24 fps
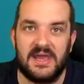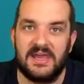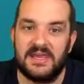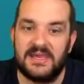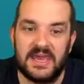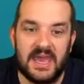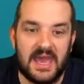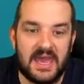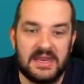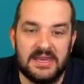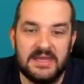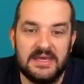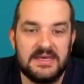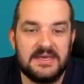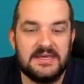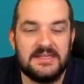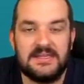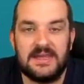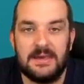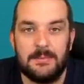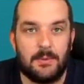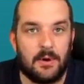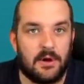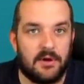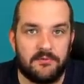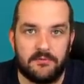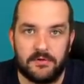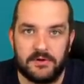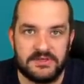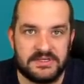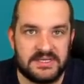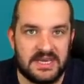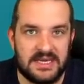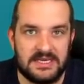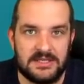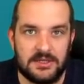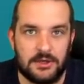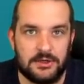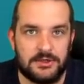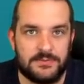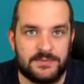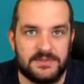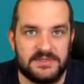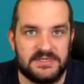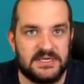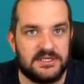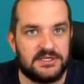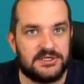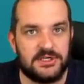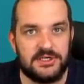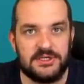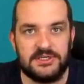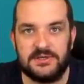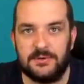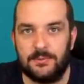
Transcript: Again, they might rotate those positions,